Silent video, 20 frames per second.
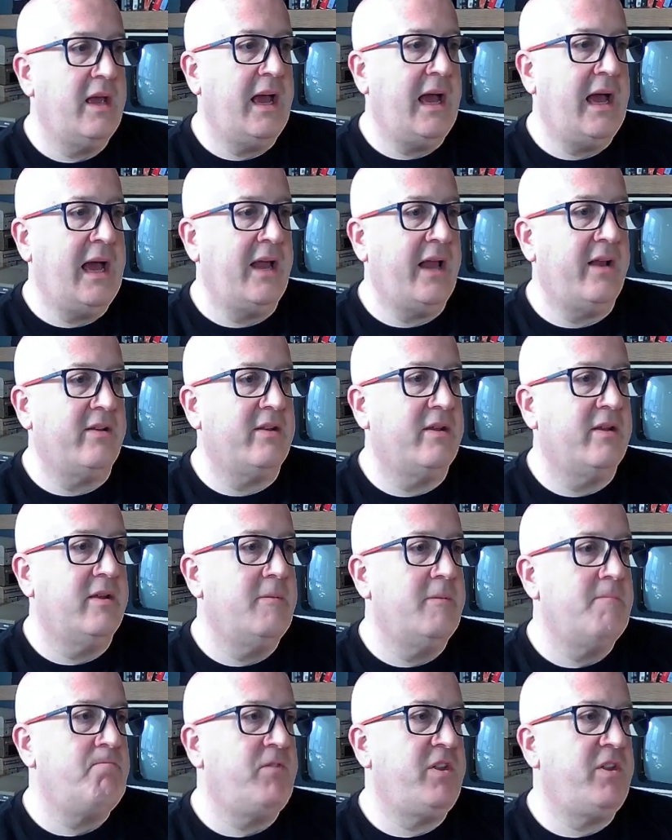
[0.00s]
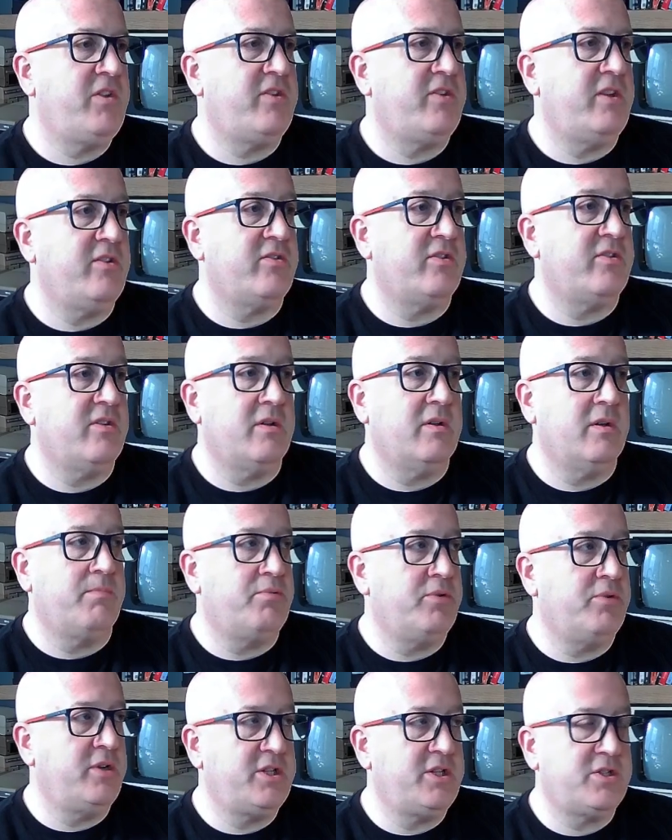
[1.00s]
And this is a
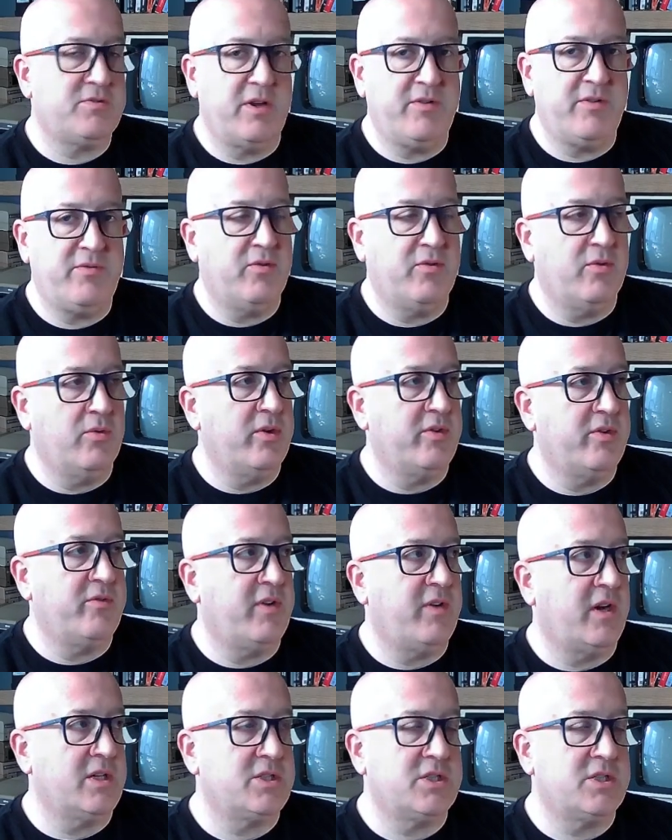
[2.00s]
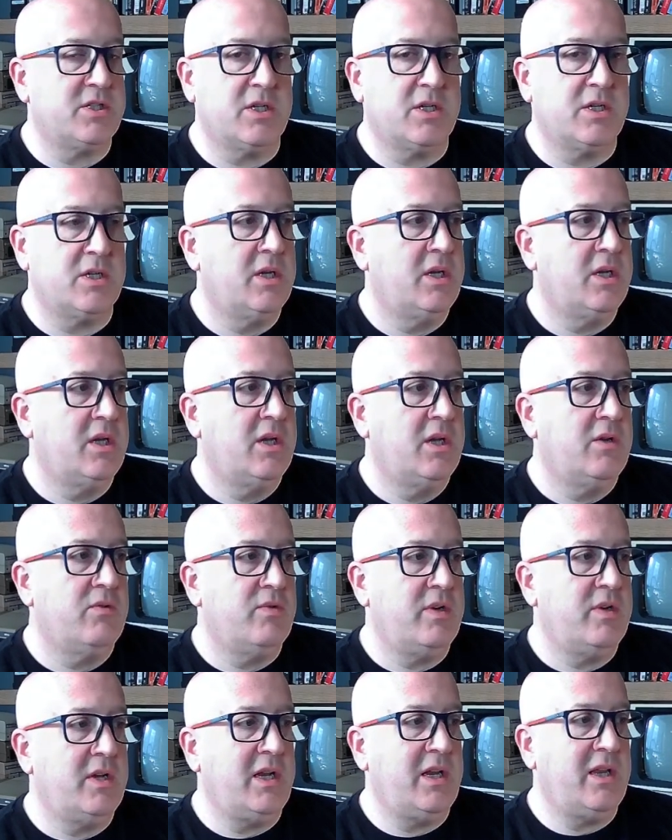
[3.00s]
pretty straightforward function.
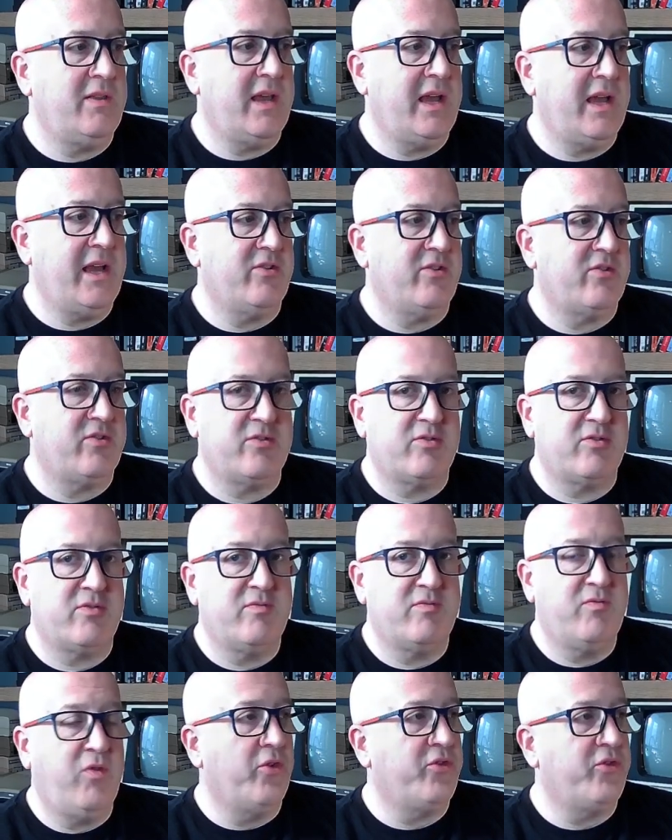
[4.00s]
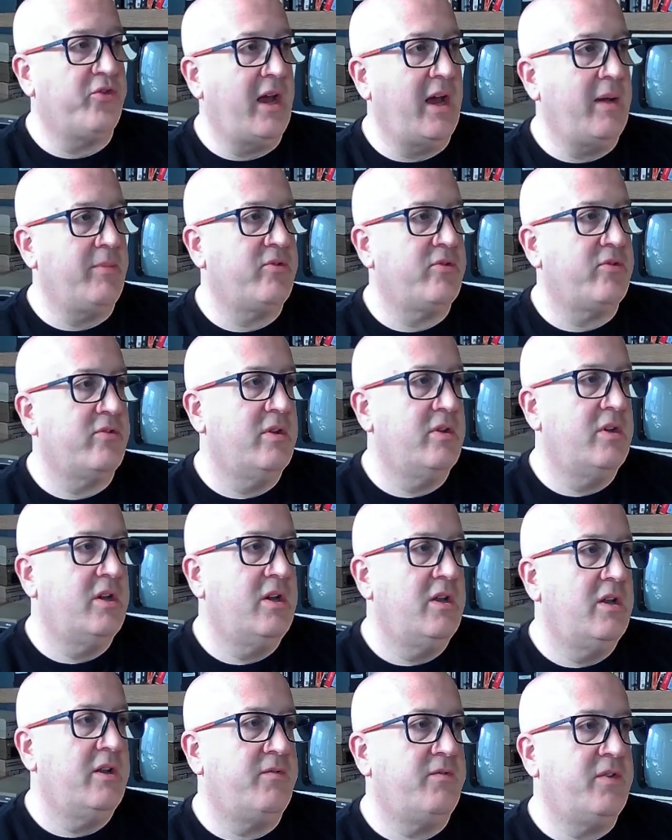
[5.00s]
Really, there's 4 steps.
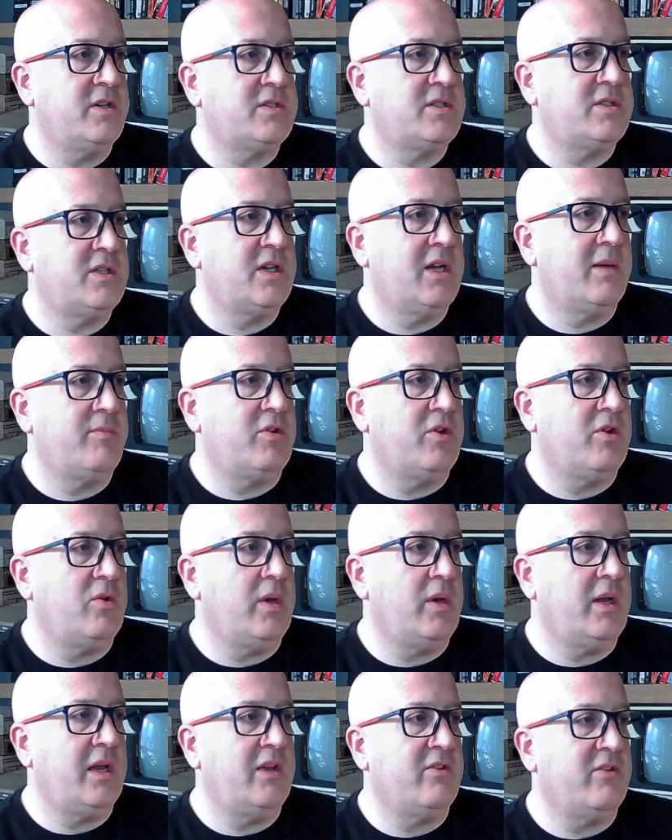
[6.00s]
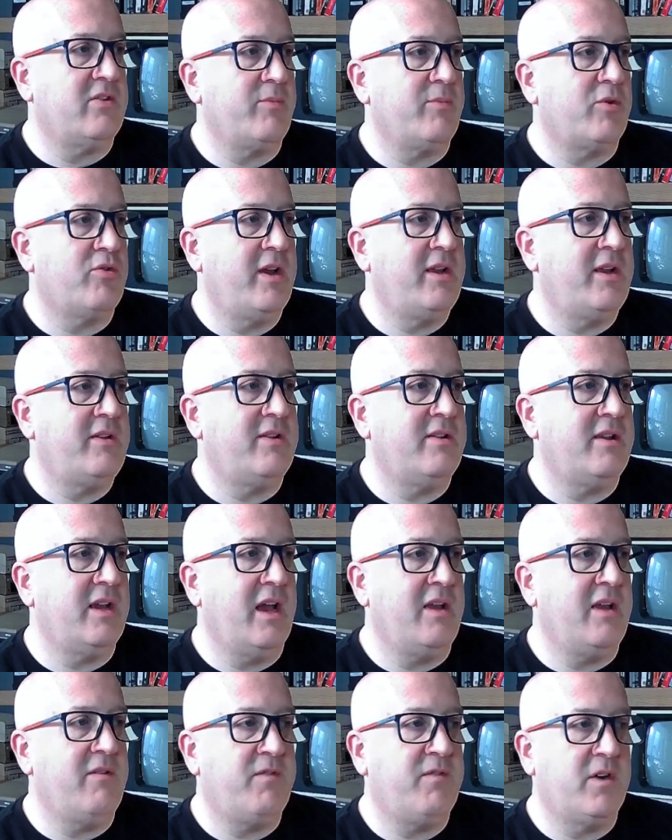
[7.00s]
The first thing I'm doing is I'm creating
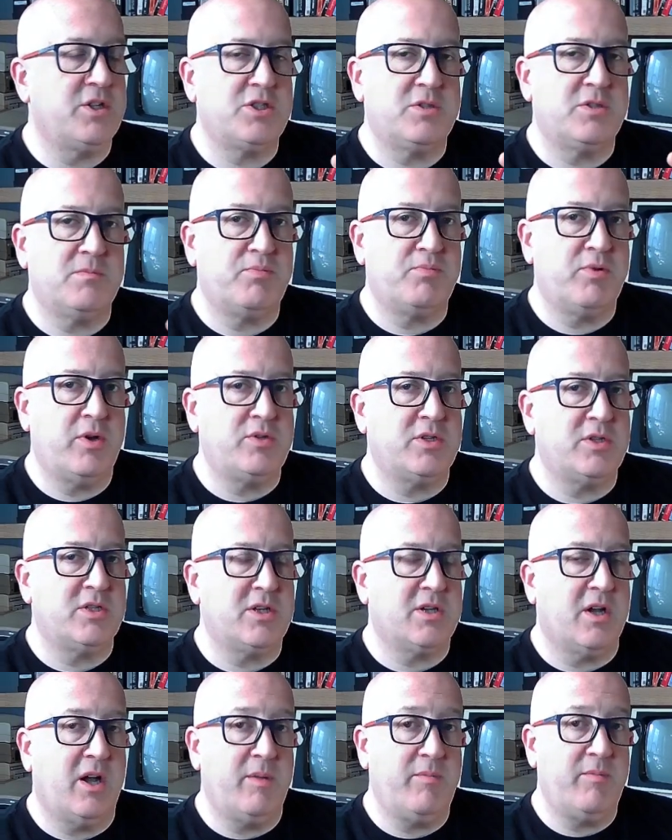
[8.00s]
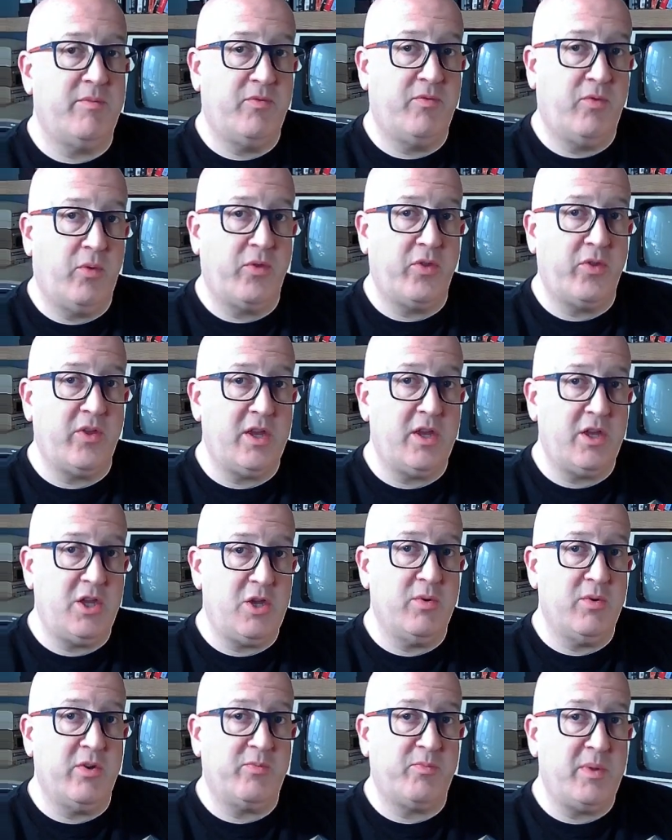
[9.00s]
a function prototype for the
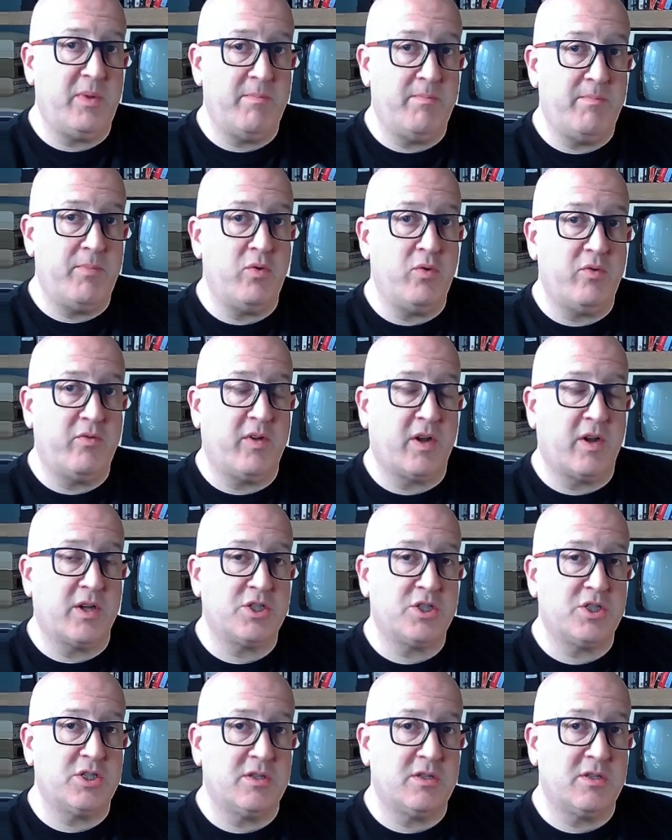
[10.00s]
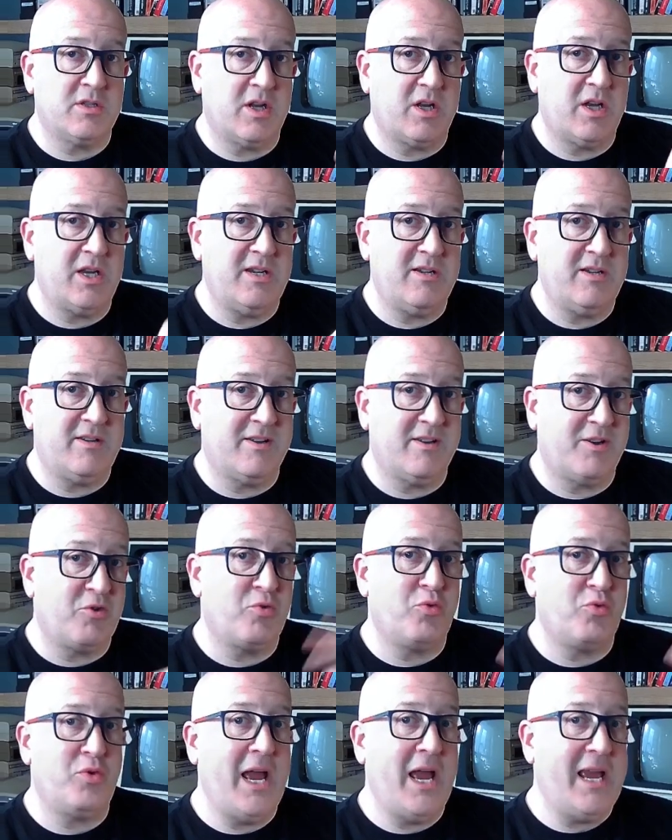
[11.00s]
USB boot functions that I need to
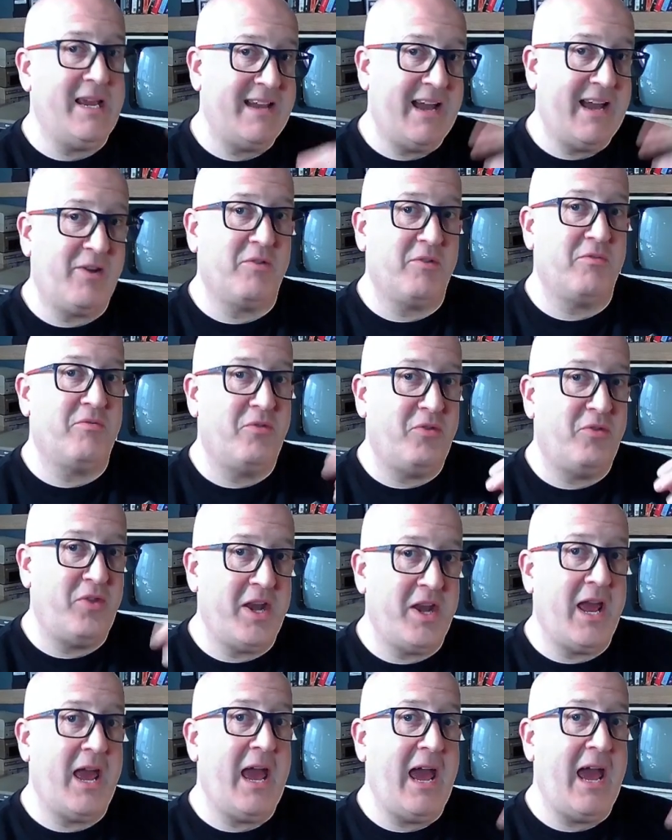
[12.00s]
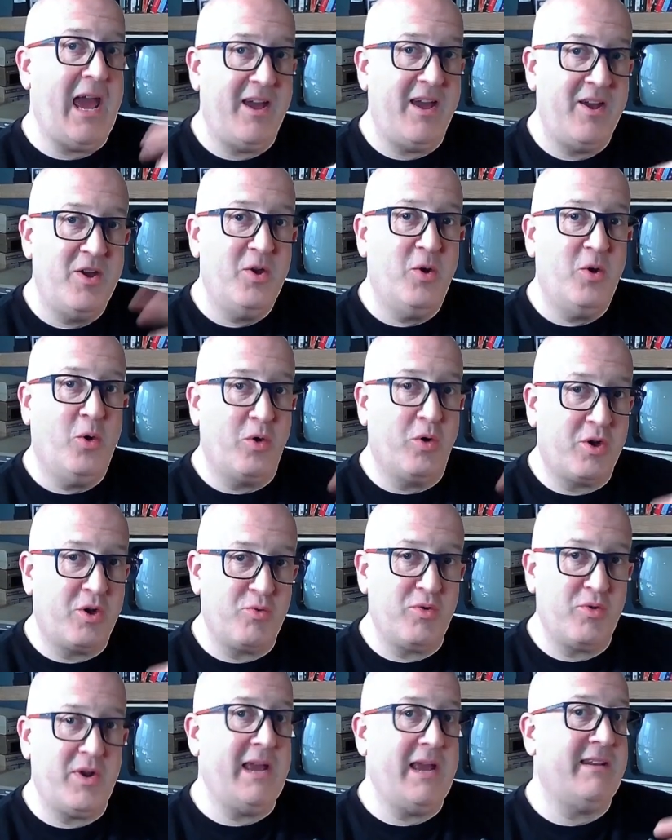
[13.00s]
create out of thin air, or
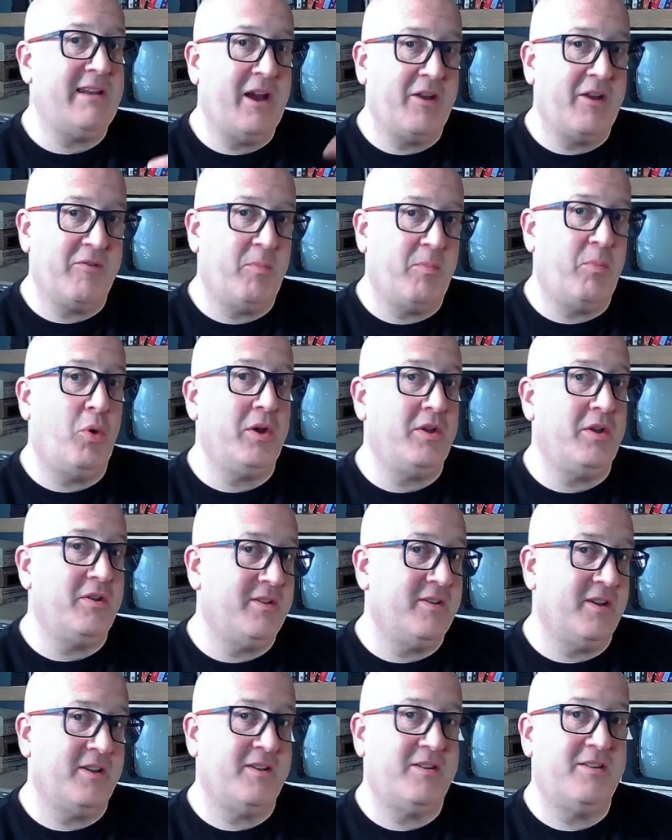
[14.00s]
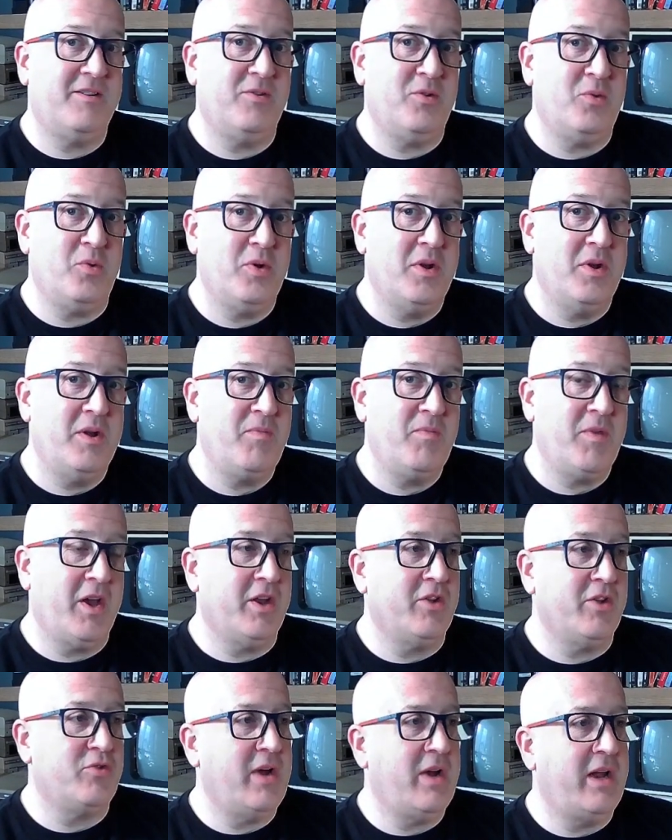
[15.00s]
create out of a pointer to
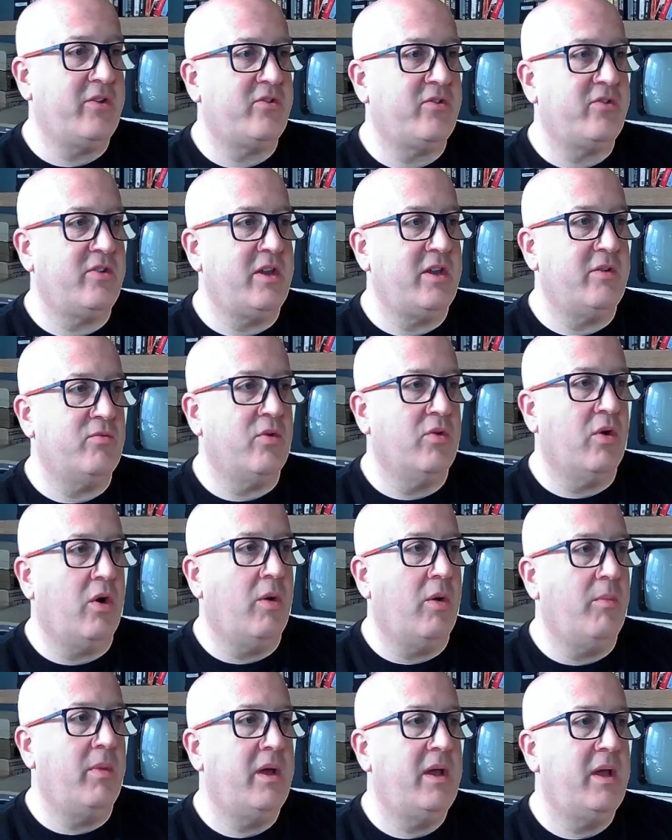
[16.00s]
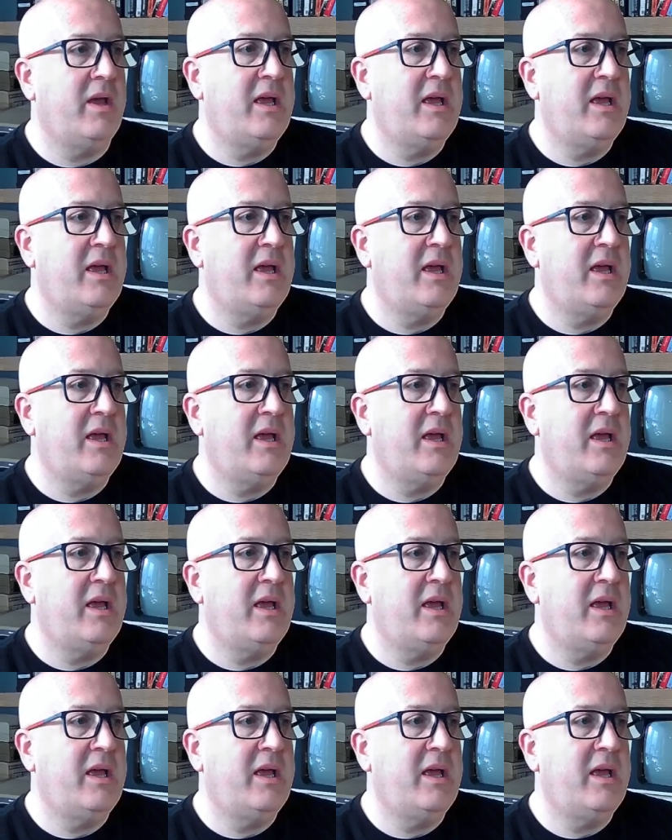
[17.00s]
an address in ROM.